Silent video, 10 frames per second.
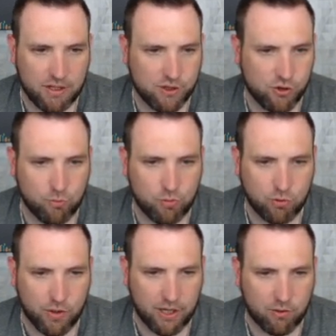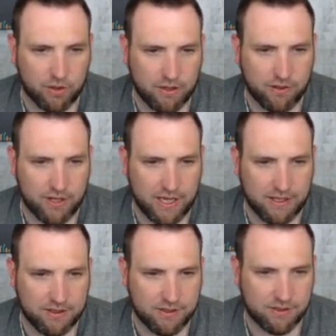super rare, whatever that
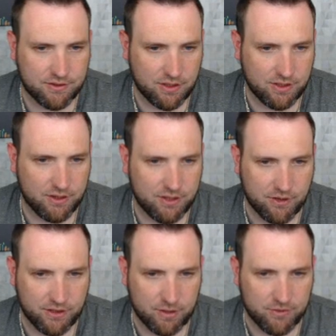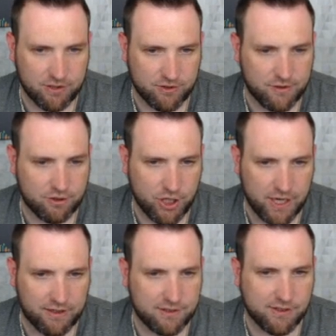is. It's on Ethereum, tells you the
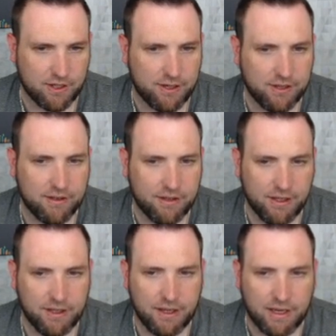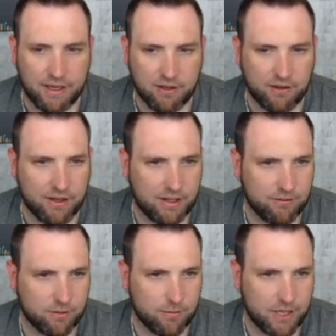chain it's on and all that
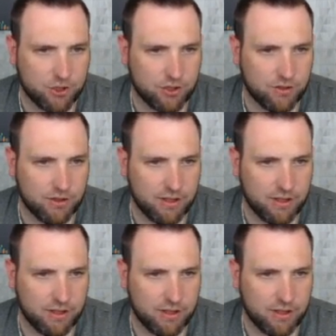information.